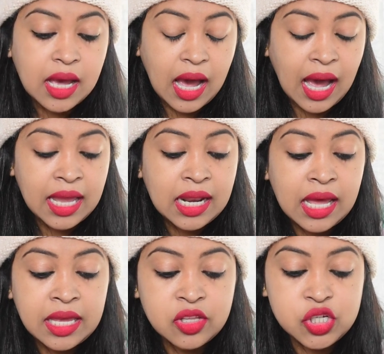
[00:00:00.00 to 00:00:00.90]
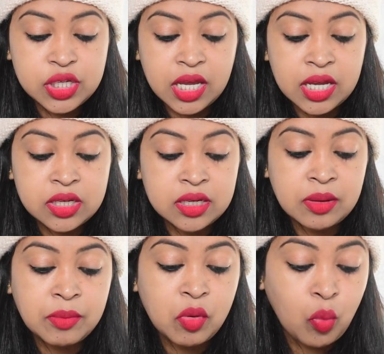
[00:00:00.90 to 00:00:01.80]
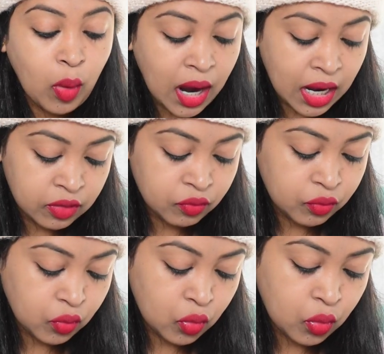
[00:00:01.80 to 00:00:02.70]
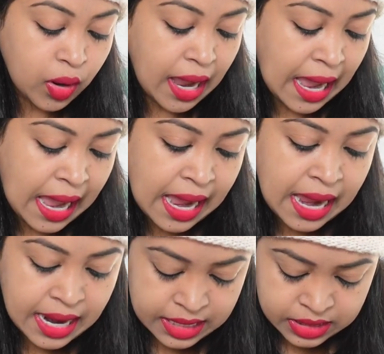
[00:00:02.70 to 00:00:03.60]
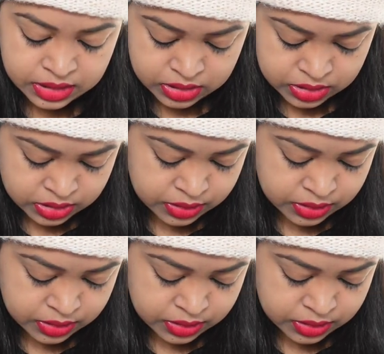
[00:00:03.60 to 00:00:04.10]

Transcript: I like the shade number 1, 4 and